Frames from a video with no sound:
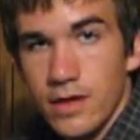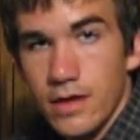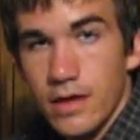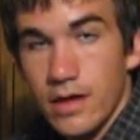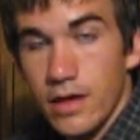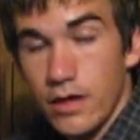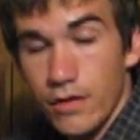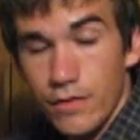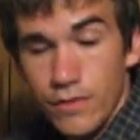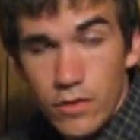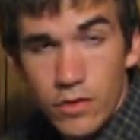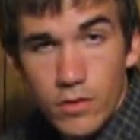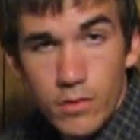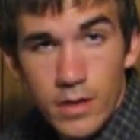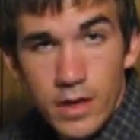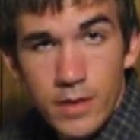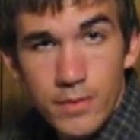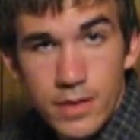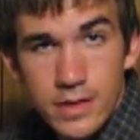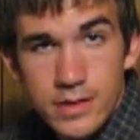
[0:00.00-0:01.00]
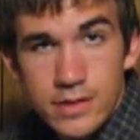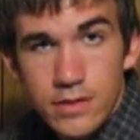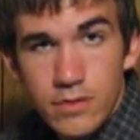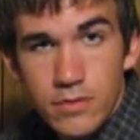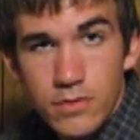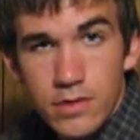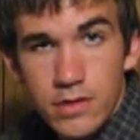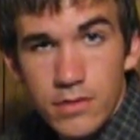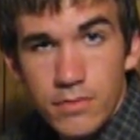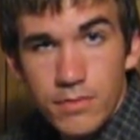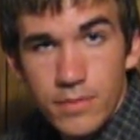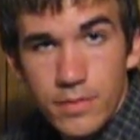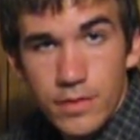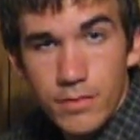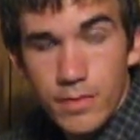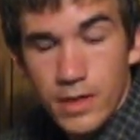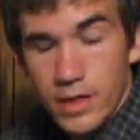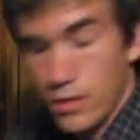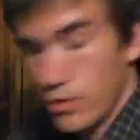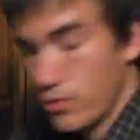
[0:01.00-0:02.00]
And if you don't mind messing with the
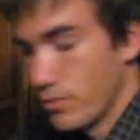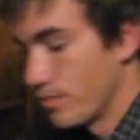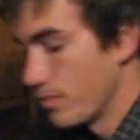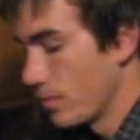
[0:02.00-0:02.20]
menu.